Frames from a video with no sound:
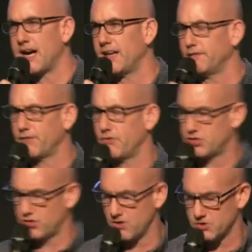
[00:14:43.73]
God and for
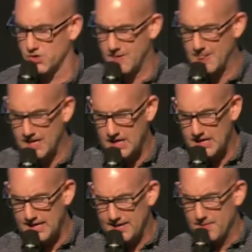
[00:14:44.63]
the church.
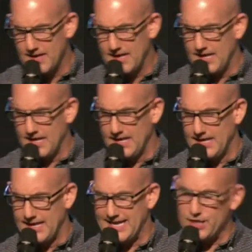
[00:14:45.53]

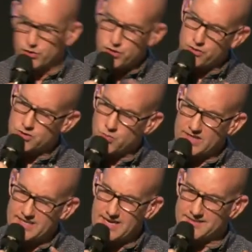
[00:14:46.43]
And he'll use
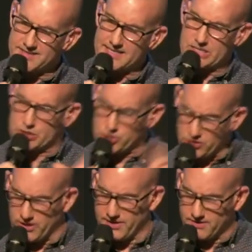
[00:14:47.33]
what God says is
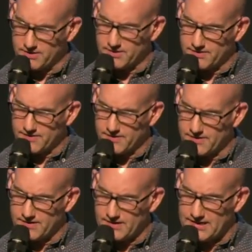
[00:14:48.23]
good
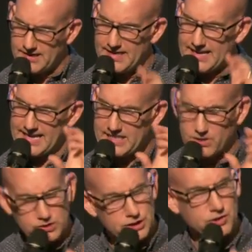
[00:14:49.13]
and
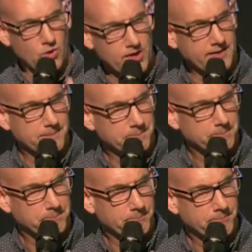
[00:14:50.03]
he'll distort it.
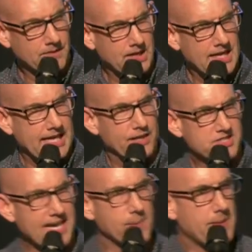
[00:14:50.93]

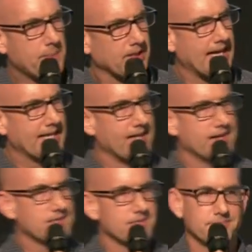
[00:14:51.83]
He'll say to people like
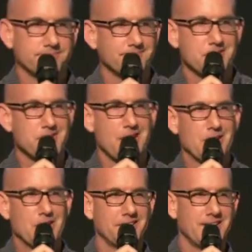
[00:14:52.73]
us, It's
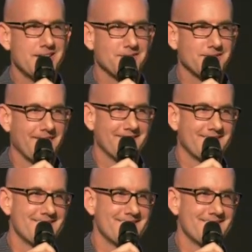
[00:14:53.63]
not good enough.